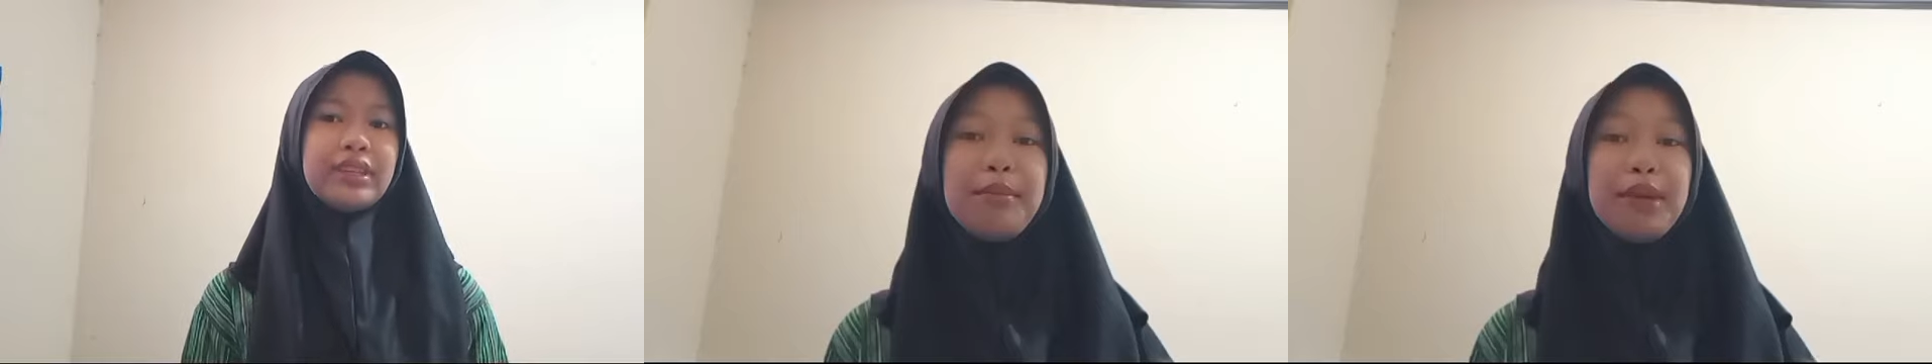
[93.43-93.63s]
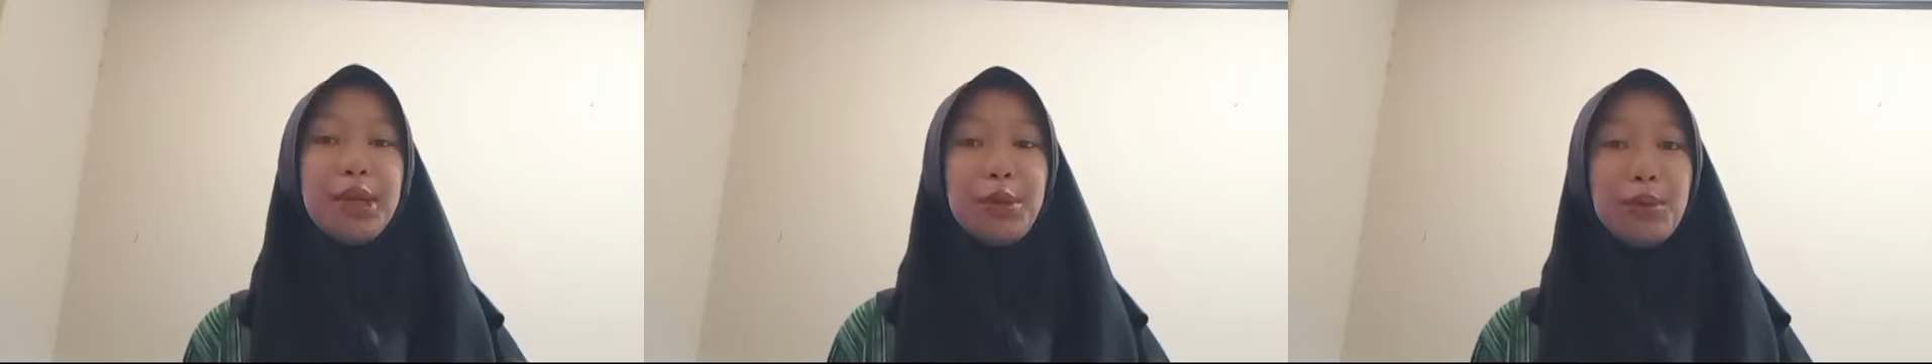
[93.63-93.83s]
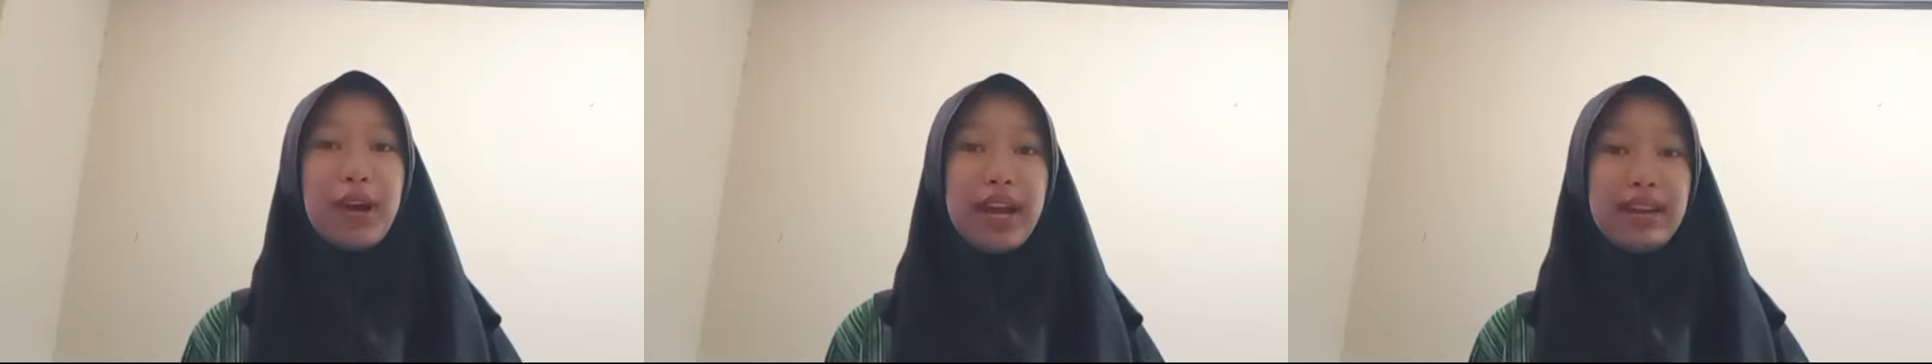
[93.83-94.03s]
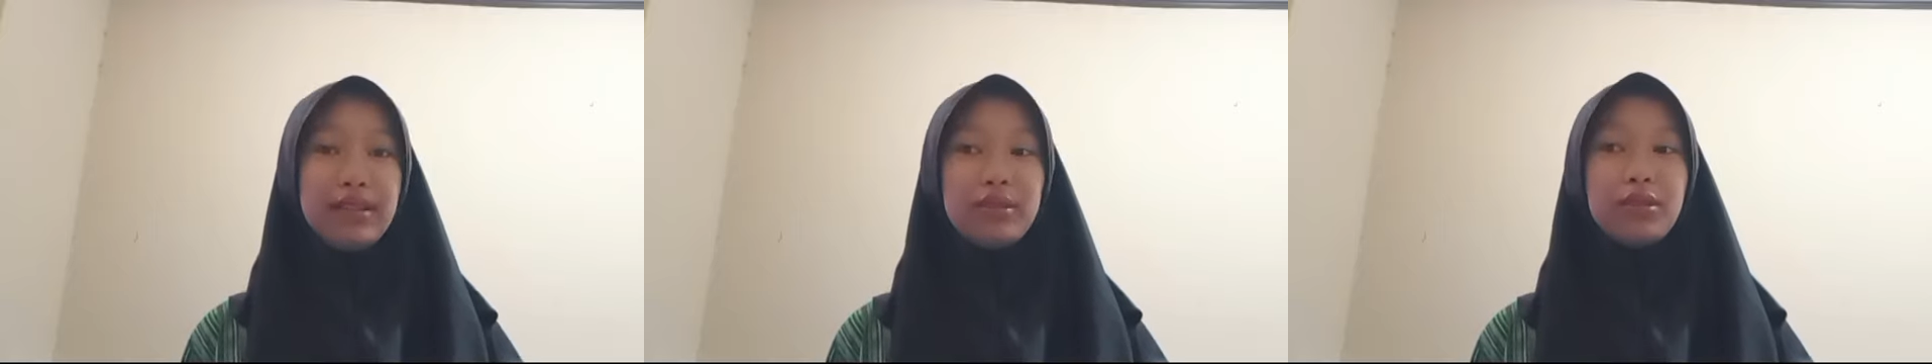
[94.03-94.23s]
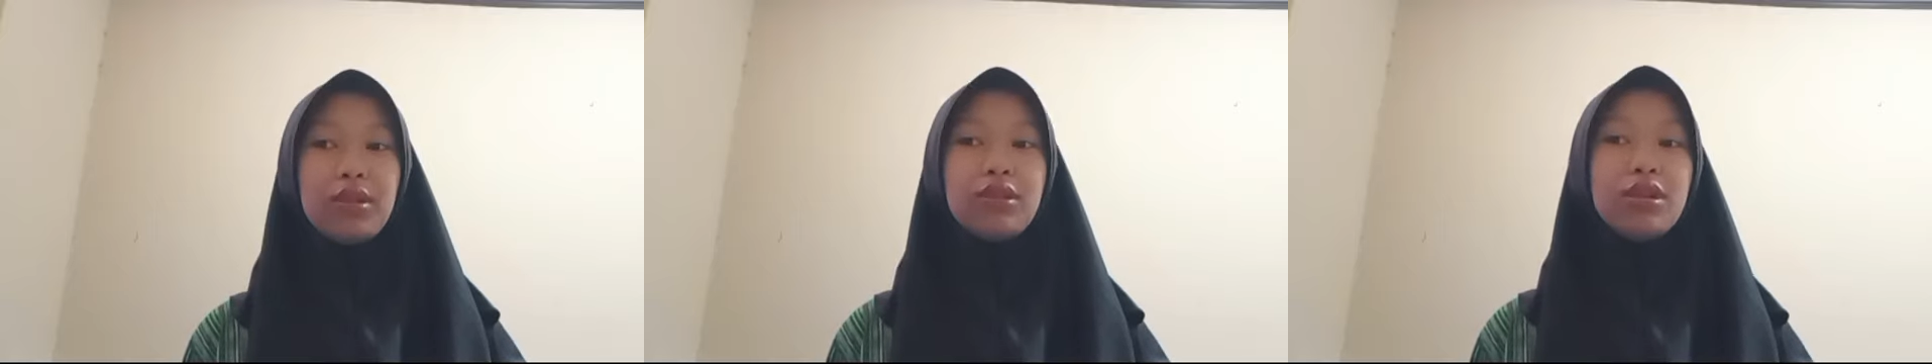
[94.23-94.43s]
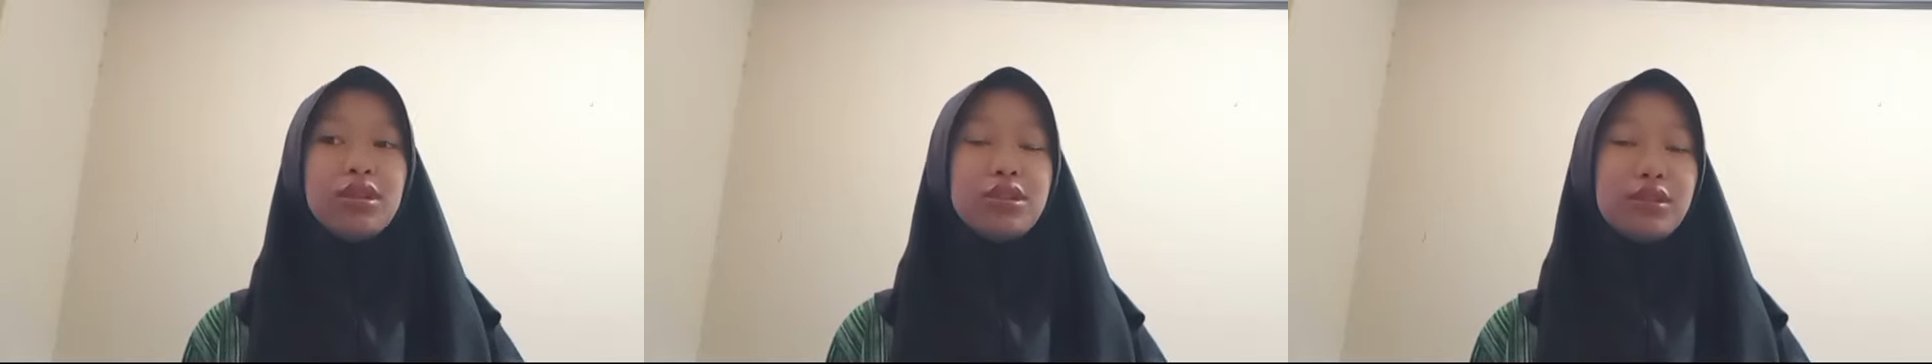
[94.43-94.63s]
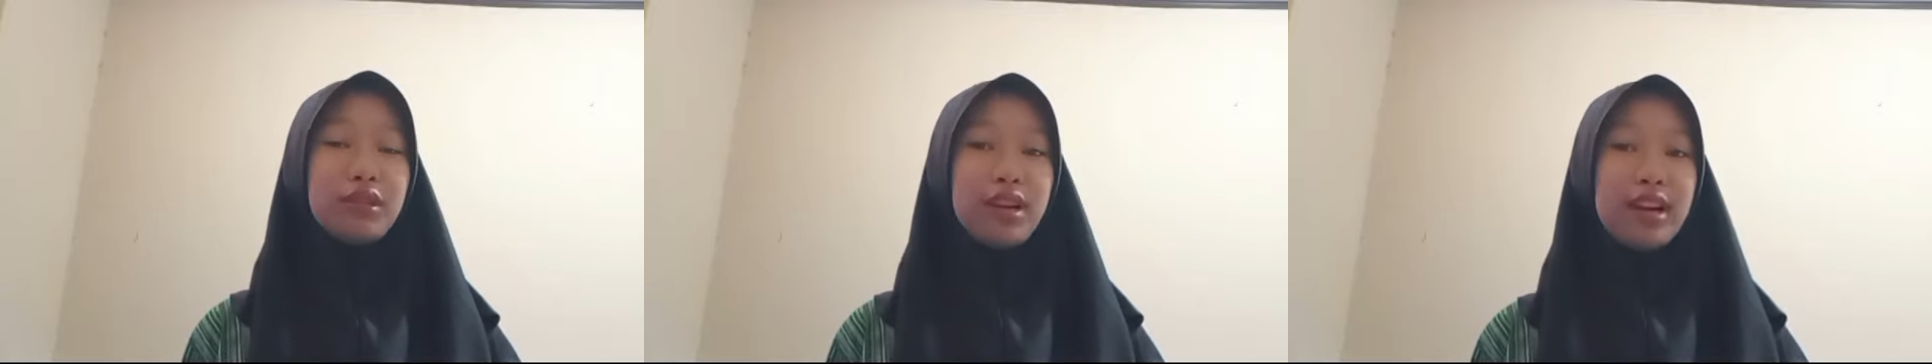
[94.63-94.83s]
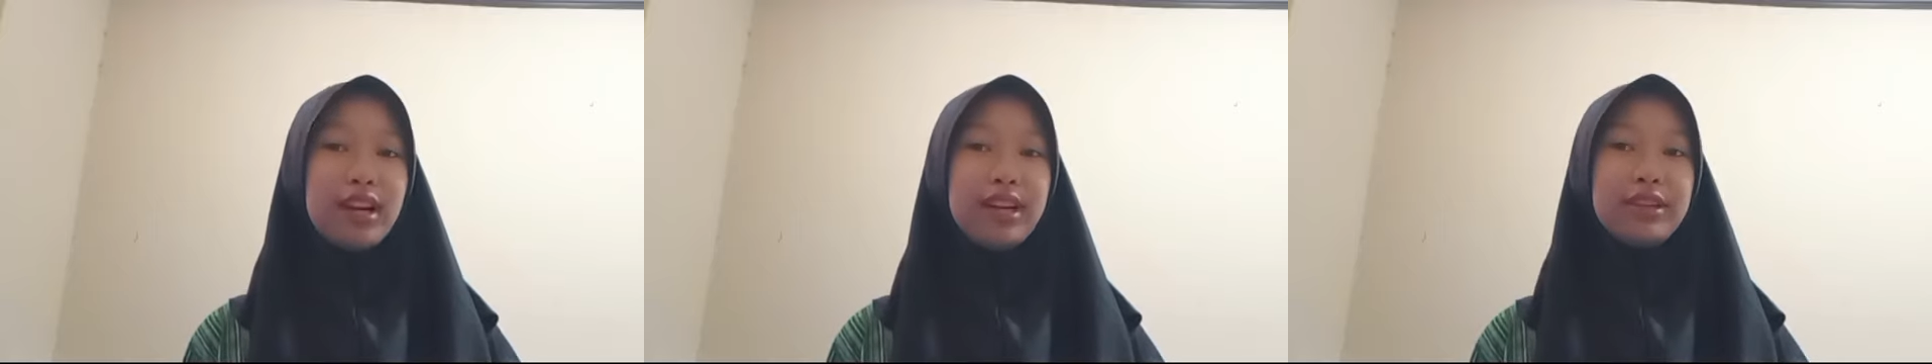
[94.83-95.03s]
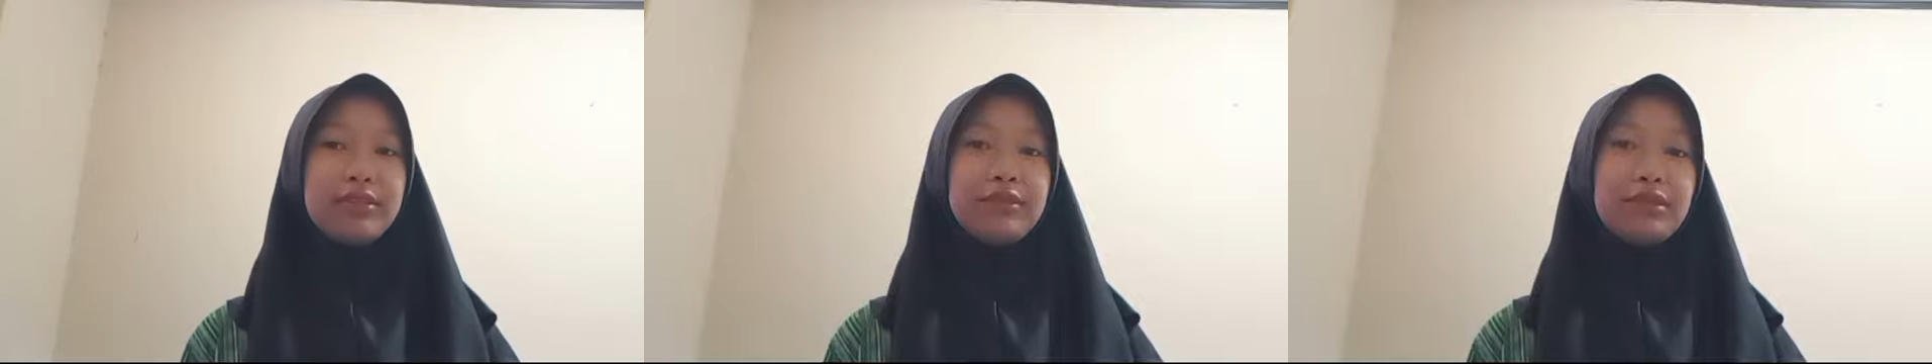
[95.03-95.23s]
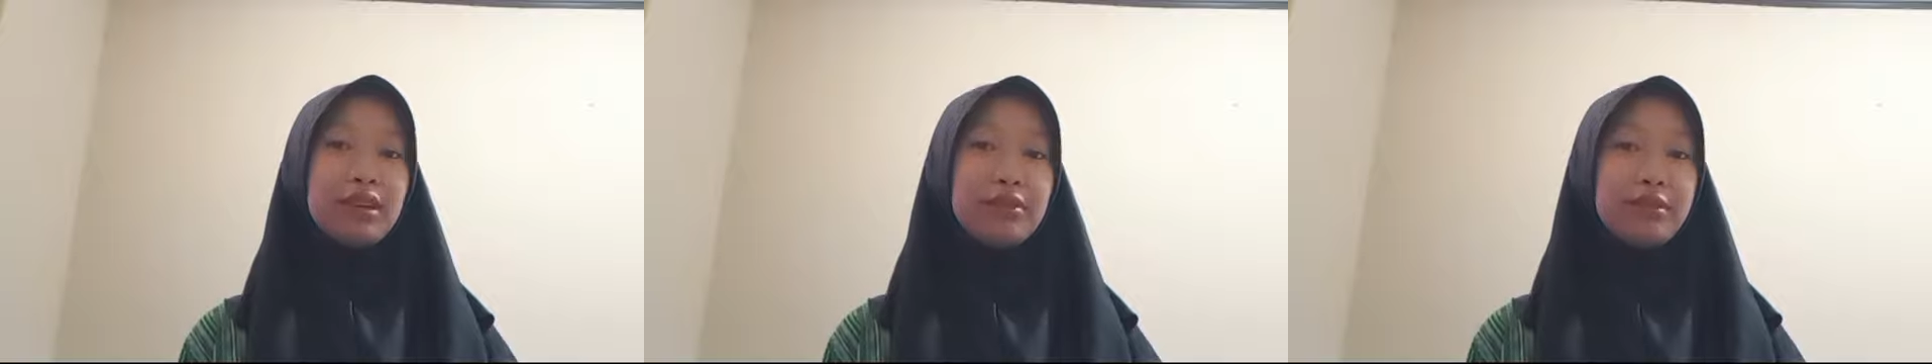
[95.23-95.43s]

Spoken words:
Meanwhile, Roro Jongrang heard from